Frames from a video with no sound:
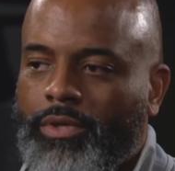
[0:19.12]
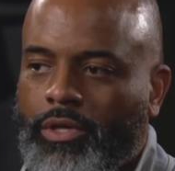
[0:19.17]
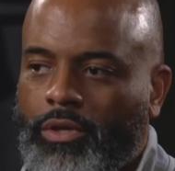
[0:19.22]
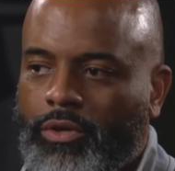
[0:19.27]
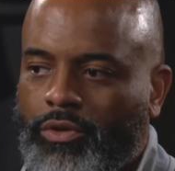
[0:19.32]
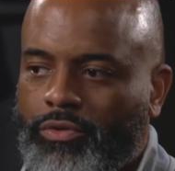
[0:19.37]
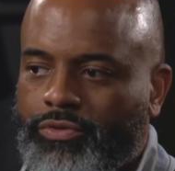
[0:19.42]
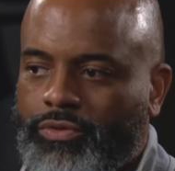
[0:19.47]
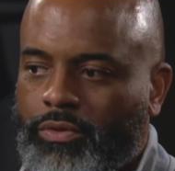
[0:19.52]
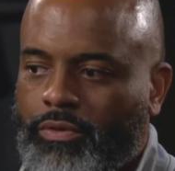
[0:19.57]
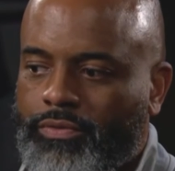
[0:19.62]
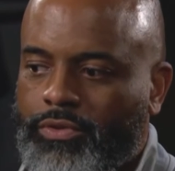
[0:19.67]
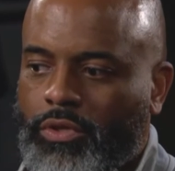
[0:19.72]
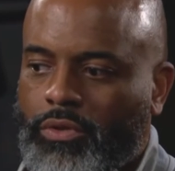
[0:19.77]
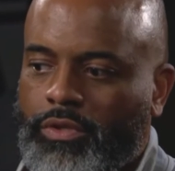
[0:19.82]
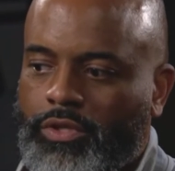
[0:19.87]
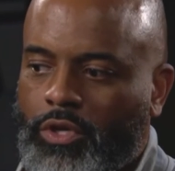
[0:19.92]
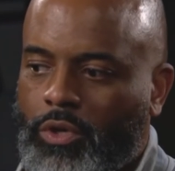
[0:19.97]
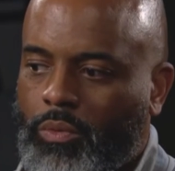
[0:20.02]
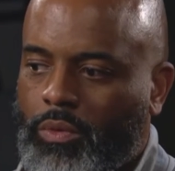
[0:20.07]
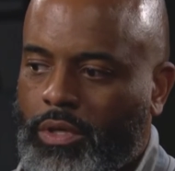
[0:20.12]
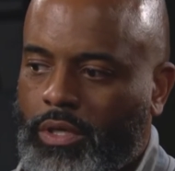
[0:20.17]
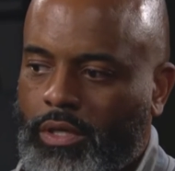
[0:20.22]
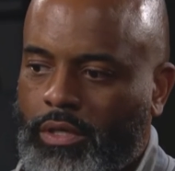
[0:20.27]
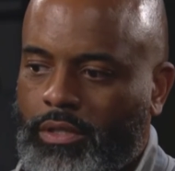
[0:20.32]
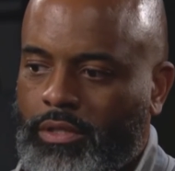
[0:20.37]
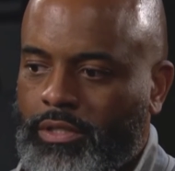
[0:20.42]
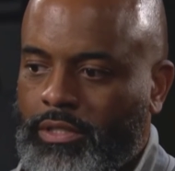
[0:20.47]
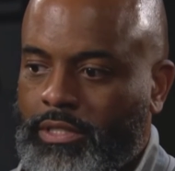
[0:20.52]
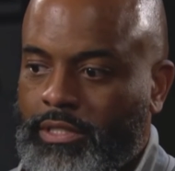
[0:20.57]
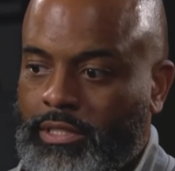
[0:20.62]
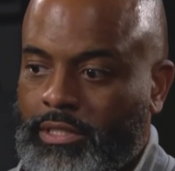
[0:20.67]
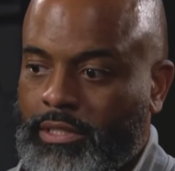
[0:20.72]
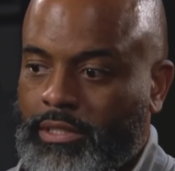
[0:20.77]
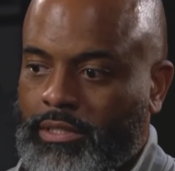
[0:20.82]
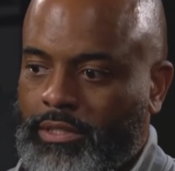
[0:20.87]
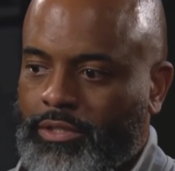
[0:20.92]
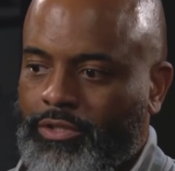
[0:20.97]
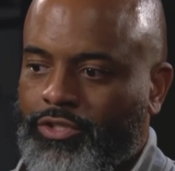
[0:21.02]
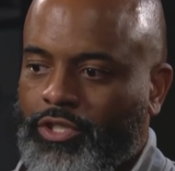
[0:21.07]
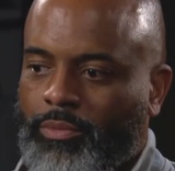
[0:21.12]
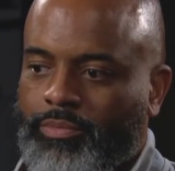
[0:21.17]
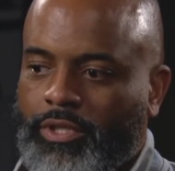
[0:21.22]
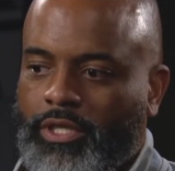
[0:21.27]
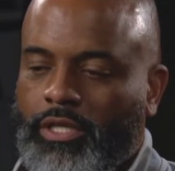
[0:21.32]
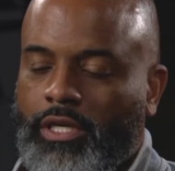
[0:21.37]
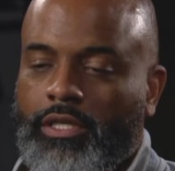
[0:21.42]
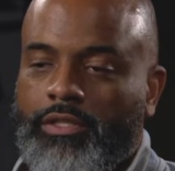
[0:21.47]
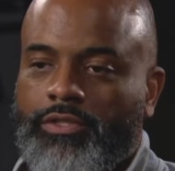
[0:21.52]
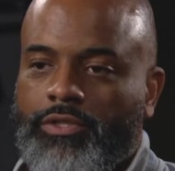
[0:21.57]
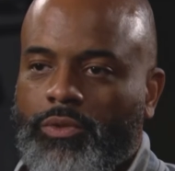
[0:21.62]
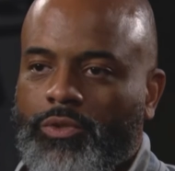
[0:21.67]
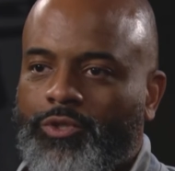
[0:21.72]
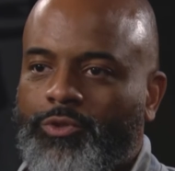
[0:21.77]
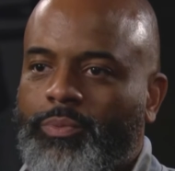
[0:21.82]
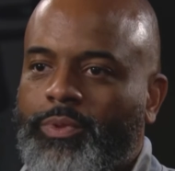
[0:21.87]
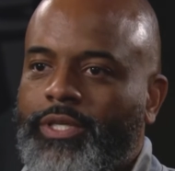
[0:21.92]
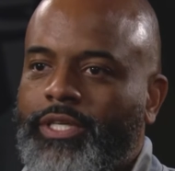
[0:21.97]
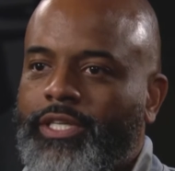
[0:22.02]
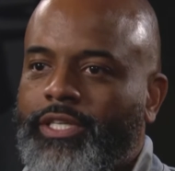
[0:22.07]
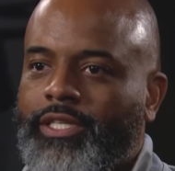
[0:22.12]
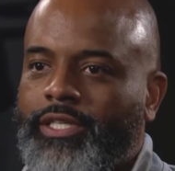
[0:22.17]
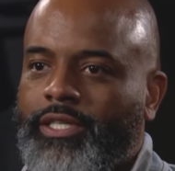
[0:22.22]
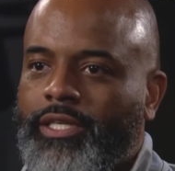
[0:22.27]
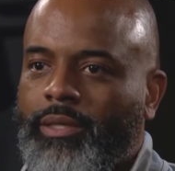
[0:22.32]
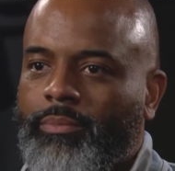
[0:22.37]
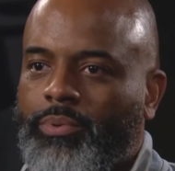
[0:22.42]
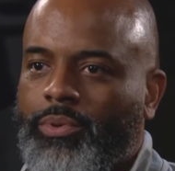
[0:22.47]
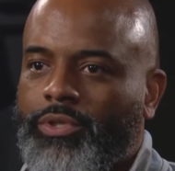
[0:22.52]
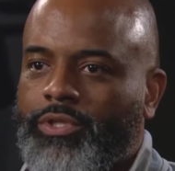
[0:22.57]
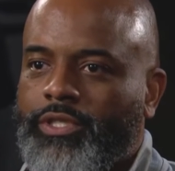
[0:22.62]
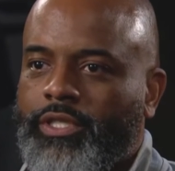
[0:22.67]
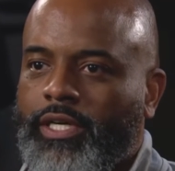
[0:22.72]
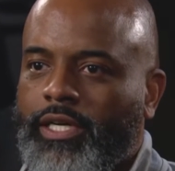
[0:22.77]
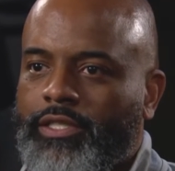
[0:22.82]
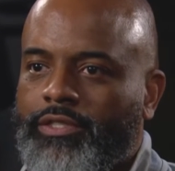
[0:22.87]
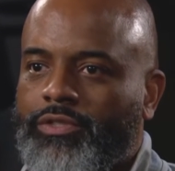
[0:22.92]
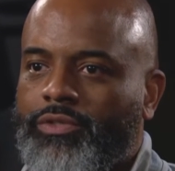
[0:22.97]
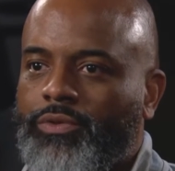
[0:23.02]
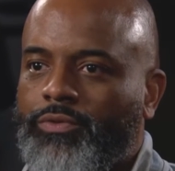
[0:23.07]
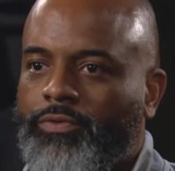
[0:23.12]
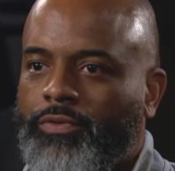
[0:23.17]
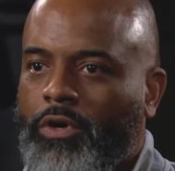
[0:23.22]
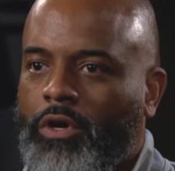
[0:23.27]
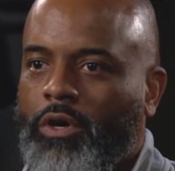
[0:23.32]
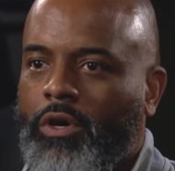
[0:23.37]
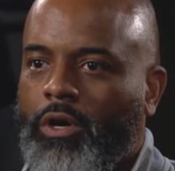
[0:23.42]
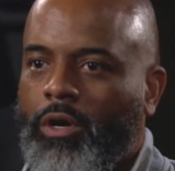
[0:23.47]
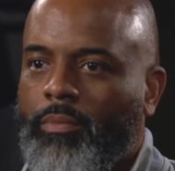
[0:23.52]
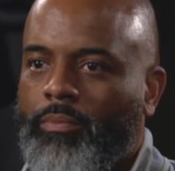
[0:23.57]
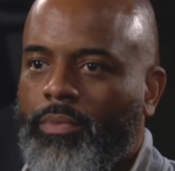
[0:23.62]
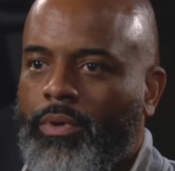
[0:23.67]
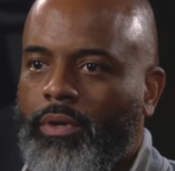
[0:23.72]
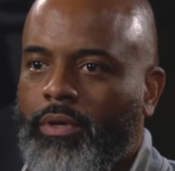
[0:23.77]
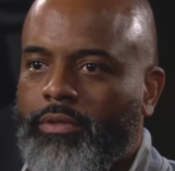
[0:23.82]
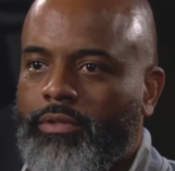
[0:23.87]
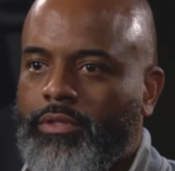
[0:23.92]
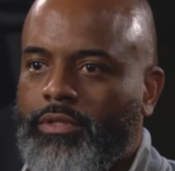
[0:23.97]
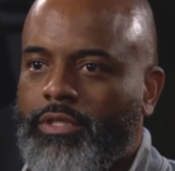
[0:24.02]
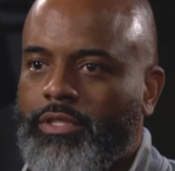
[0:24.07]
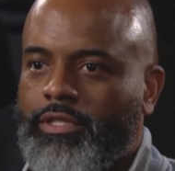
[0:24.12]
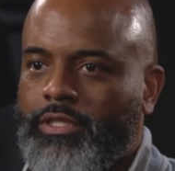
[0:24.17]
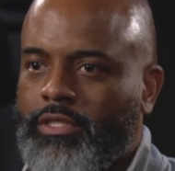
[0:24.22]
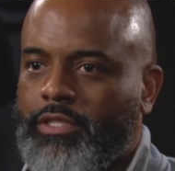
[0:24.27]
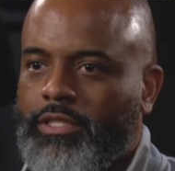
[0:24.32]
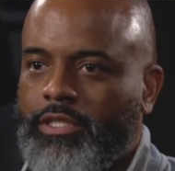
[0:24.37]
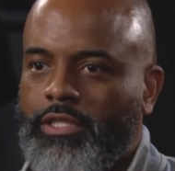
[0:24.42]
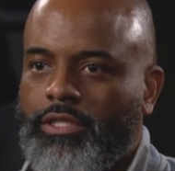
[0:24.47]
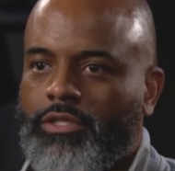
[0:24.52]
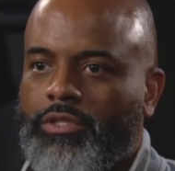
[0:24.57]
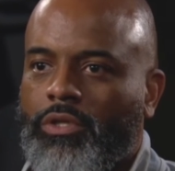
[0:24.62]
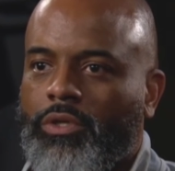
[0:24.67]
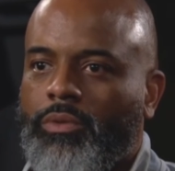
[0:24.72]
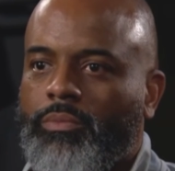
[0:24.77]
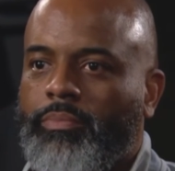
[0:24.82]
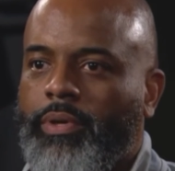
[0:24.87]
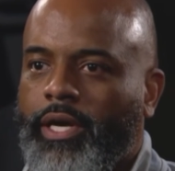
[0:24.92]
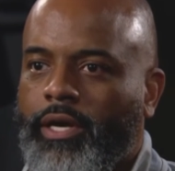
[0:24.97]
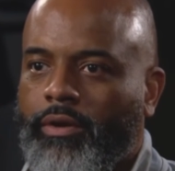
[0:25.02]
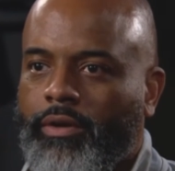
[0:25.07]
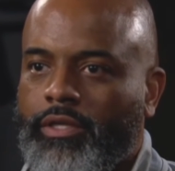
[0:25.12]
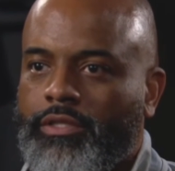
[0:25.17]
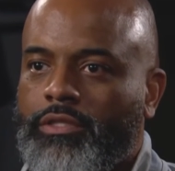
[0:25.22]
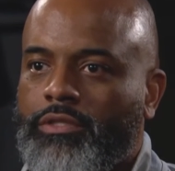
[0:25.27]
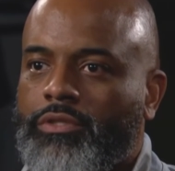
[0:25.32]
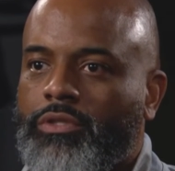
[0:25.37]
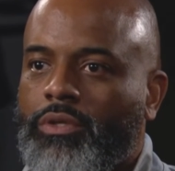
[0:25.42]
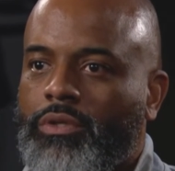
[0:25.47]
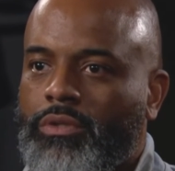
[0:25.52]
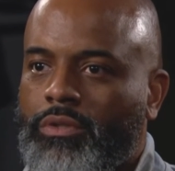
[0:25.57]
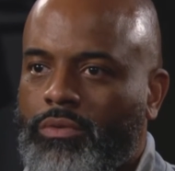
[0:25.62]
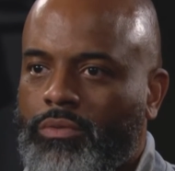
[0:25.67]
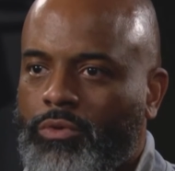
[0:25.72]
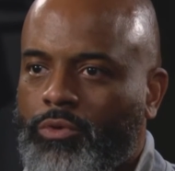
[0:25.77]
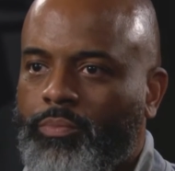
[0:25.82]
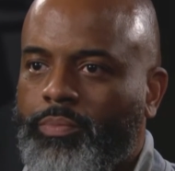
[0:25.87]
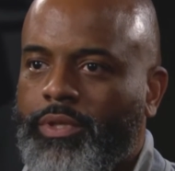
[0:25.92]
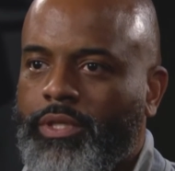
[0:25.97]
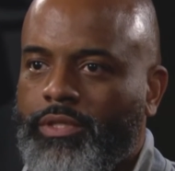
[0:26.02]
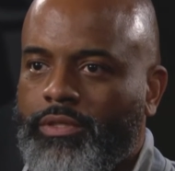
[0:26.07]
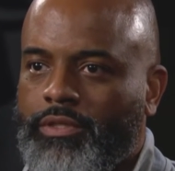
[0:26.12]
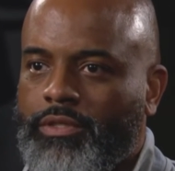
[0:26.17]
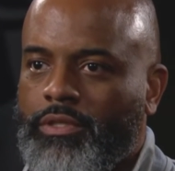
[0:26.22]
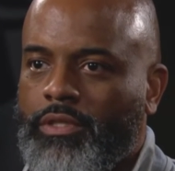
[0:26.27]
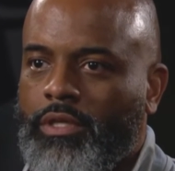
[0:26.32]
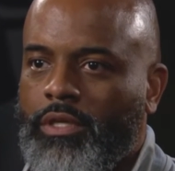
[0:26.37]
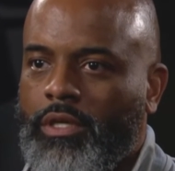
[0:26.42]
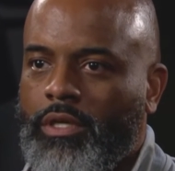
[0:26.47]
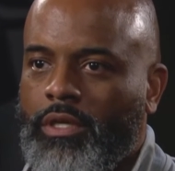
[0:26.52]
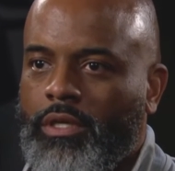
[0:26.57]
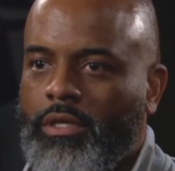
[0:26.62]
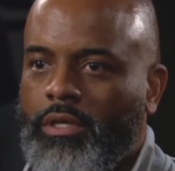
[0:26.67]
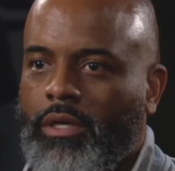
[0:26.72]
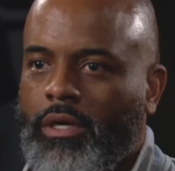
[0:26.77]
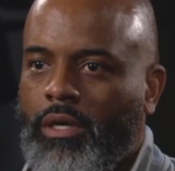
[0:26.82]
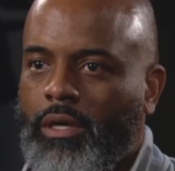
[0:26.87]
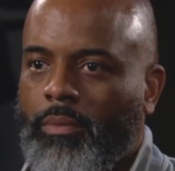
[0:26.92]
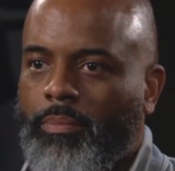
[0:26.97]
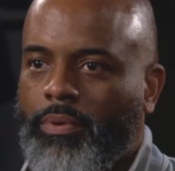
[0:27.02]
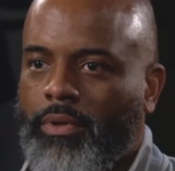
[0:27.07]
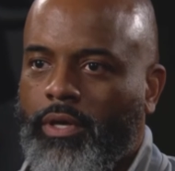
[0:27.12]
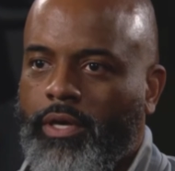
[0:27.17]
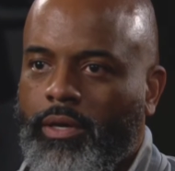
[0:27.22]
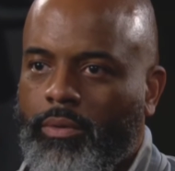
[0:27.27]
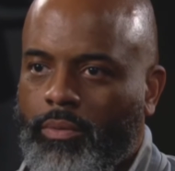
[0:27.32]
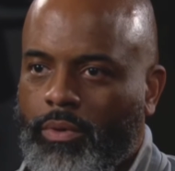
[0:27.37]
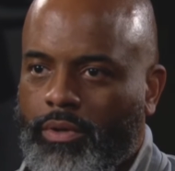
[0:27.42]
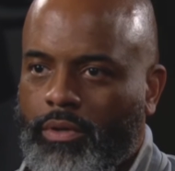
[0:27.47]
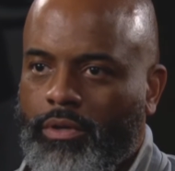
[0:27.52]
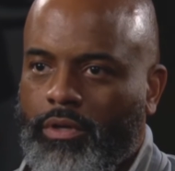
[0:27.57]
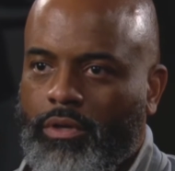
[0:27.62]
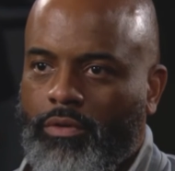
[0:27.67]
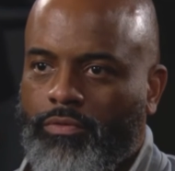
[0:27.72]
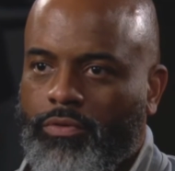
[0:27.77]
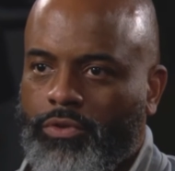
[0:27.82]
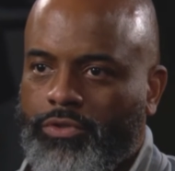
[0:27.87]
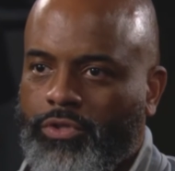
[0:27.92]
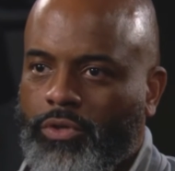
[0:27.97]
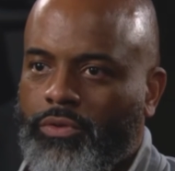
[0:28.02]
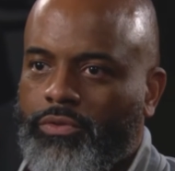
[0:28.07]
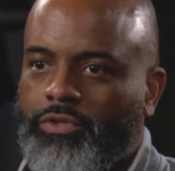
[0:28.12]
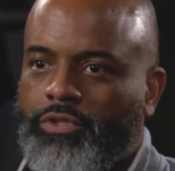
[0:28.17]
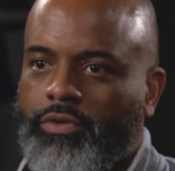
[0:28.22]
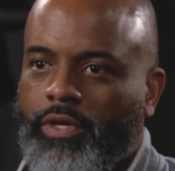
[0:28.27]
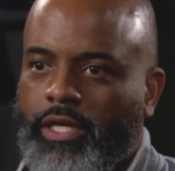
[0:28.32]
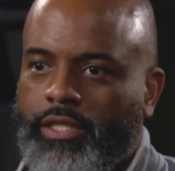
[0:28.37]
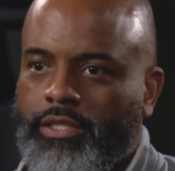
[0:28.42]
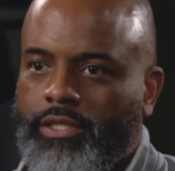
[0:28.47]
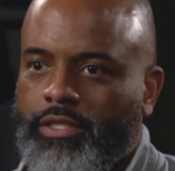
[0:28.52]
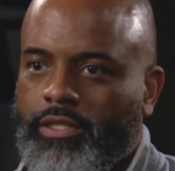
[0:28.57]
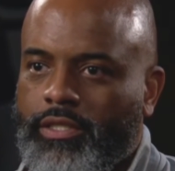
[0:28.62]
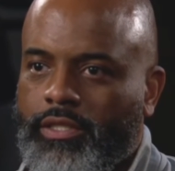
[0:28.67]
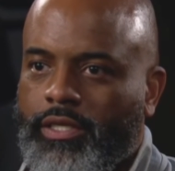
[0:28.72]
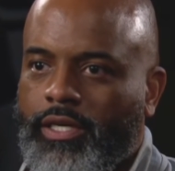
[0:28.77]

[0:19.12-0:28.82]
you know, you certainly don't want to jump the gun, so to speak, and, push guys too far, but just to see certain pairings and certain groupings uh, play with, you know, for a certain stretch.